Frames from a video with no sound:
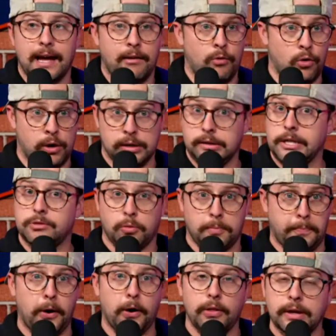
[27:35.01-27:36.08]
or at least were
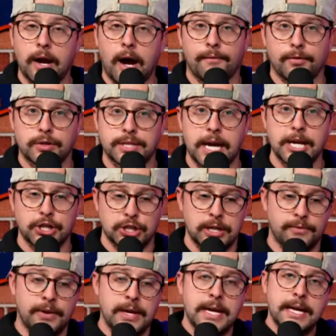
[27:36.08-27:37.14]
part of the conversation of